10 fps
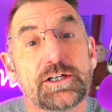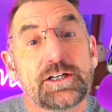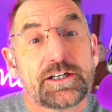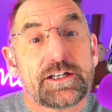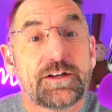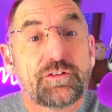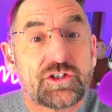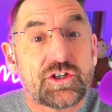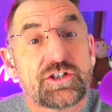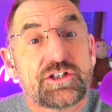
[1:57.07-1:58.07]
you know, if it
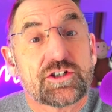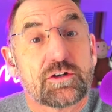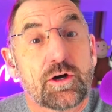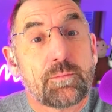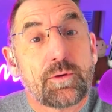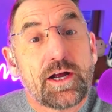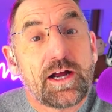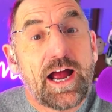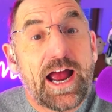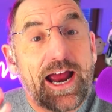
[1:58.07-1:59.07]
does need to grow up,
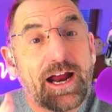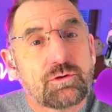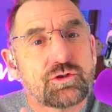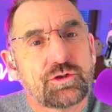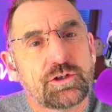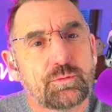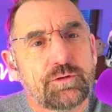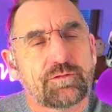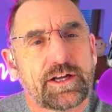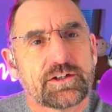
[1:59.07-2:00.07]
how should it
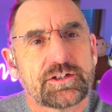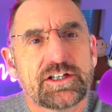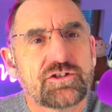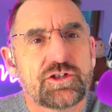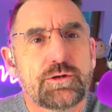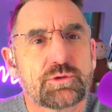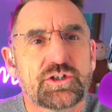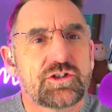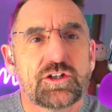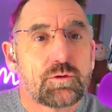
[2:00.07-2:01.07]
reflect its new
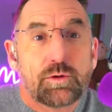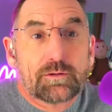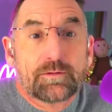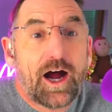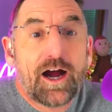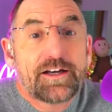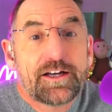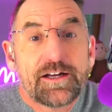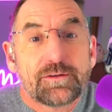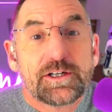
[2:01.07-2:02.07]
position in the world? I
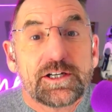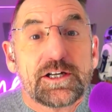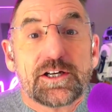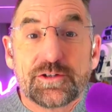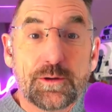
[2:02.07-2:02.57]
don't know. So